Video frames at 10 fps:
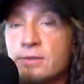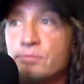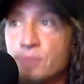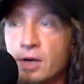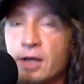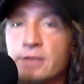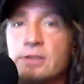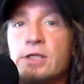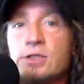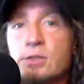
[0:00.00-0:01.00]
but
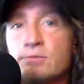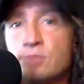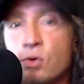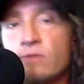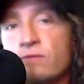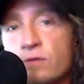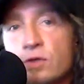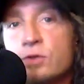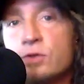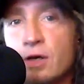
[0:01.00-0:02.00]
it's important for
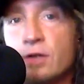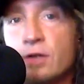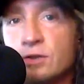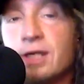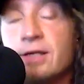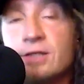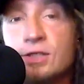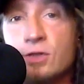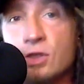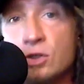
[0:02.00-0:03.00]
you to understand
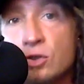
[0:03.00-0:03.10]
this so that